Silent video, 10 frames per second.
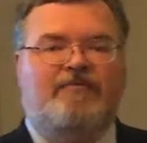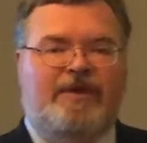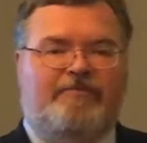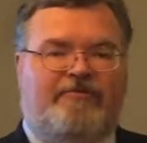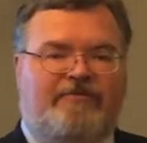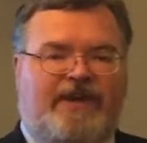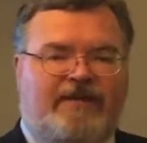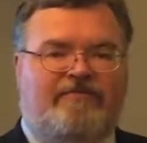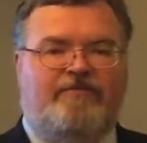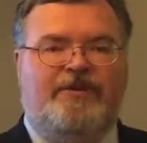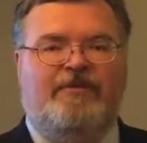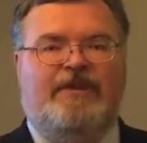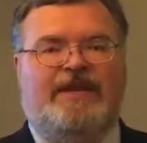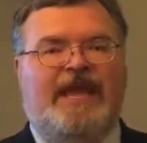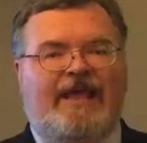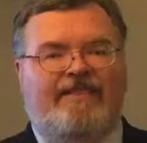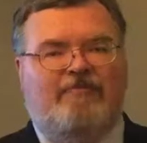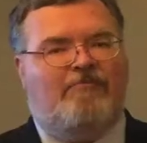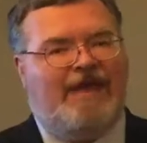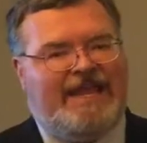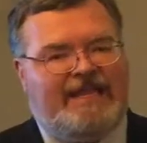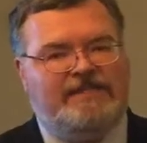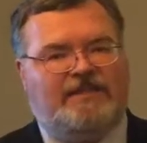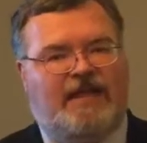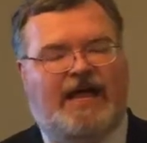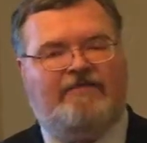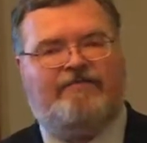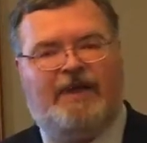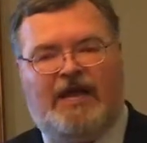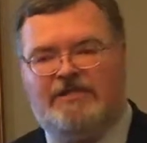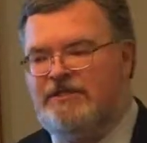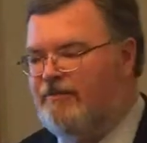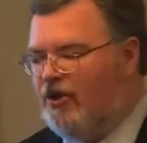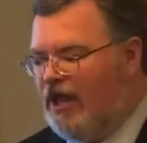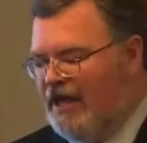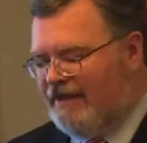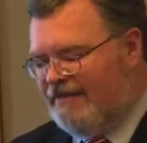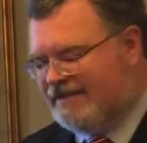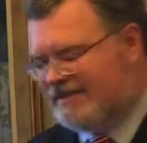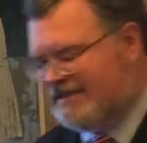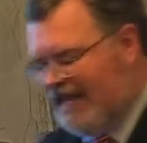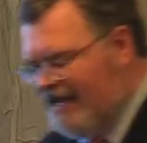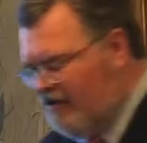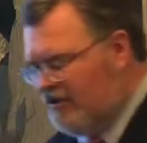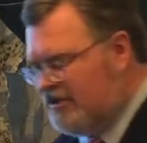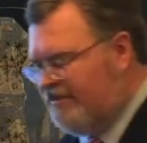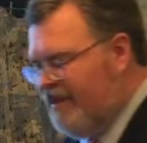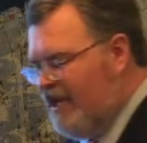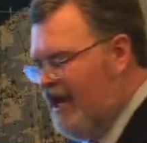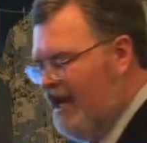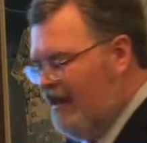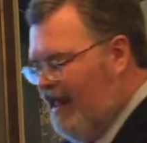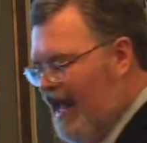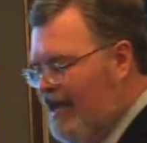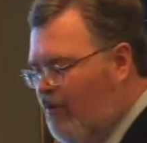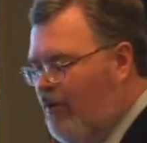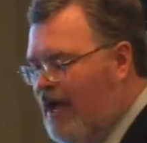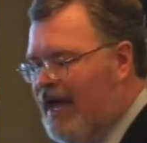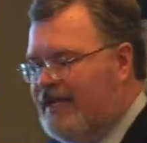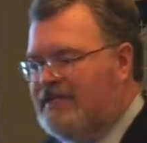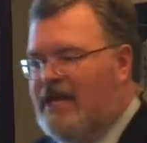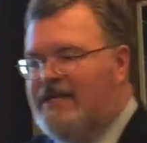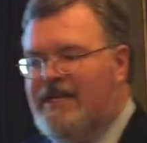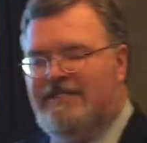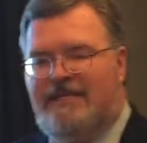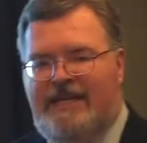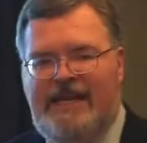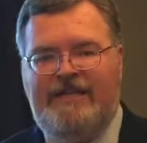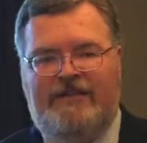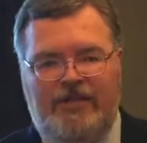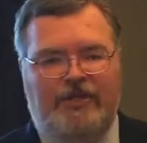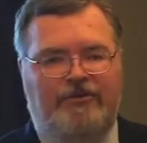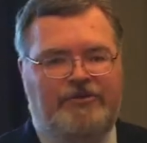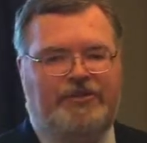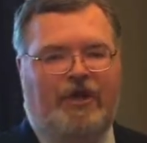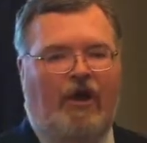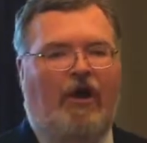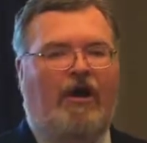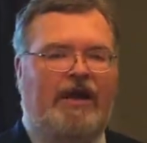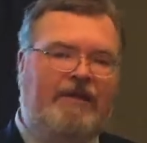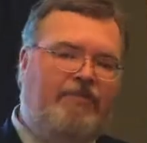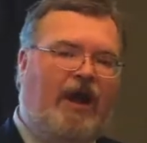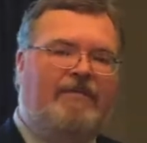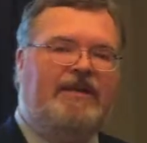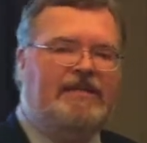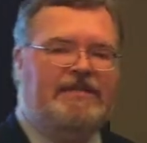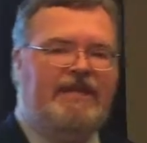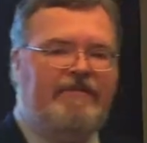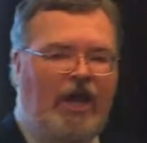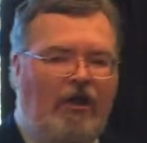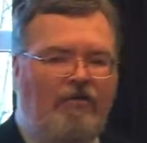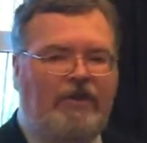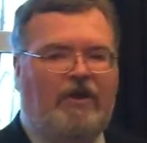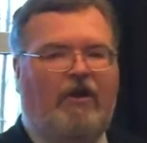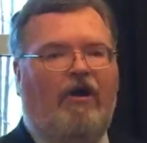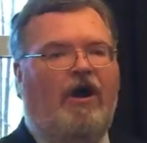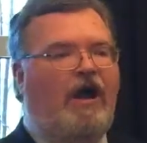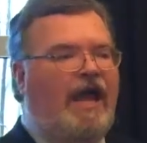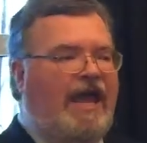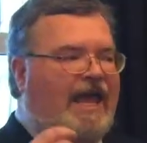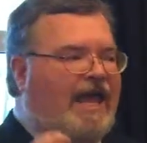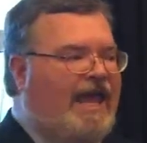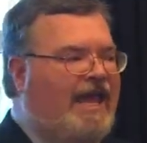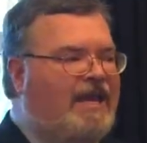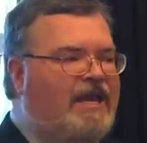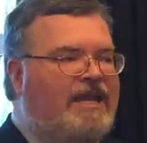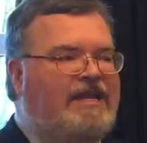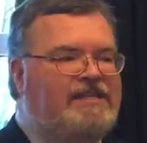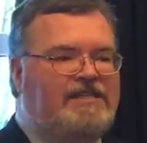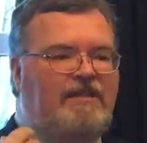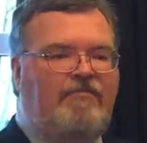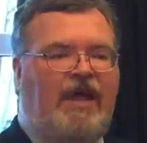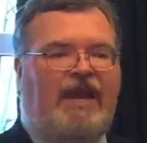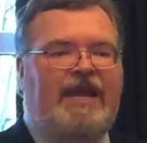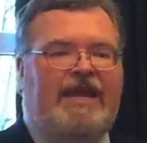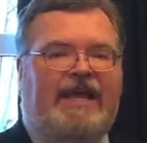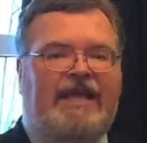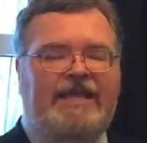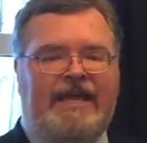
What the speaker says: be prevented from doing that make his life possible. The salesman, likewise, doesn't need the used car. He probably doesn't even own the car. He needs the money. He